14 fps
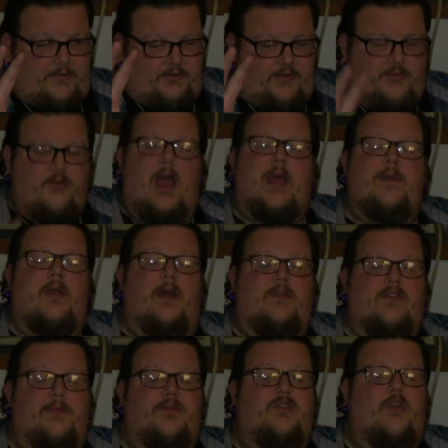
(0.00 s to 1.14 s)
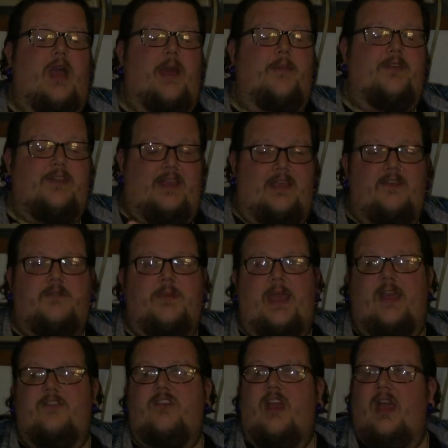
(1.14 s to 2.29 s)
a subscriber to his
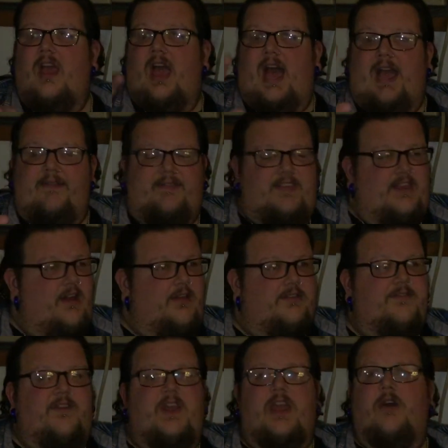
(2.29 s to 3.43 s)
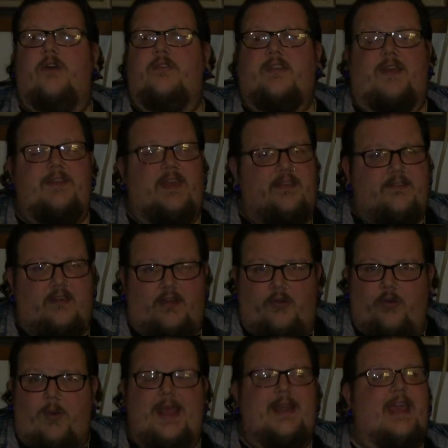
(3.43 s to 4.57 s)
page. I've seen all his videos. I think he's a
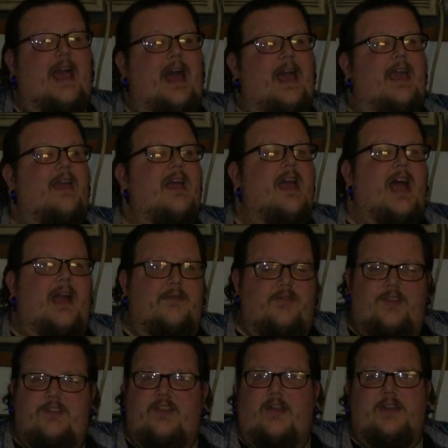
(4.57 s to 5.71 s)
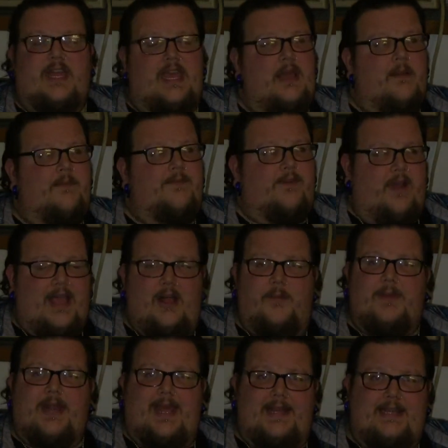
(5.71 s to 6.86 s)
great guy. I've reached out to him for help
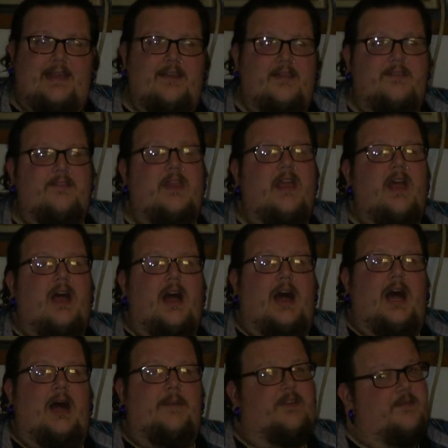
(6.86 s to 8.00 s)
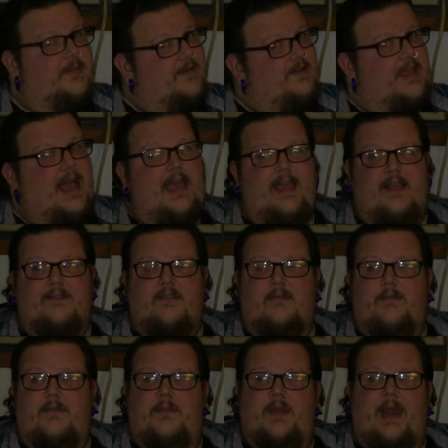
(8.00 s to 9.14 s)
and ideas. He's a busy guy. He
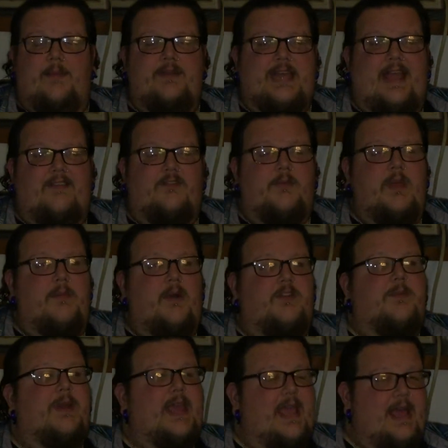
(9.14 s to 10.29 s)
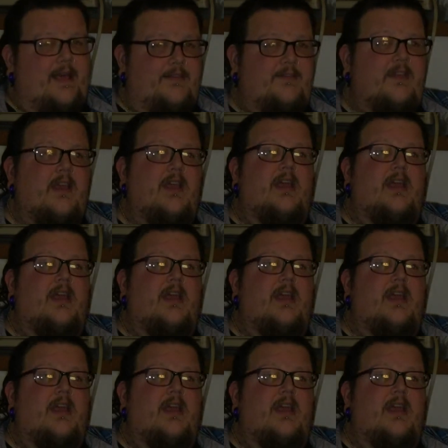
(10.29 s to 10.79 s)
hasn't been able to answer me much, but he has